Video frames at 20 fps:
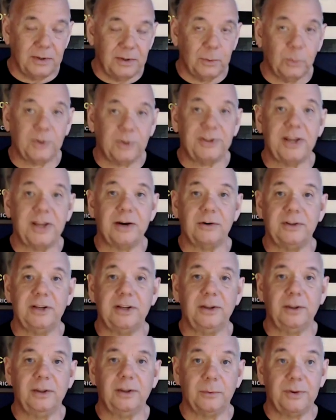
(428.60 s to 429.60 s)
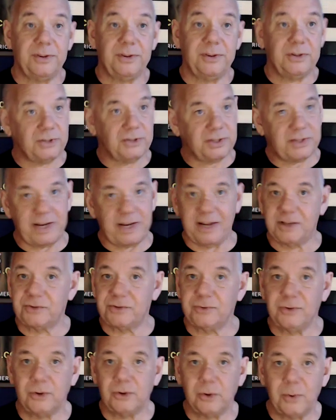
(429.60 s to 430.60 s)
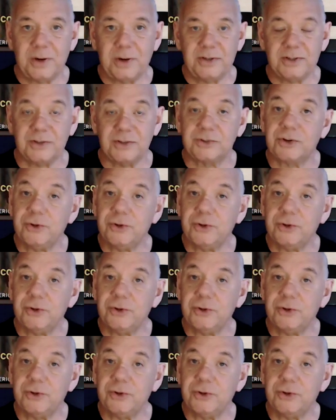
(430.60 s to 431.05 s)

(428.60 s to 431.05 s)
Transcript: What they are dealing with is just answering your questions.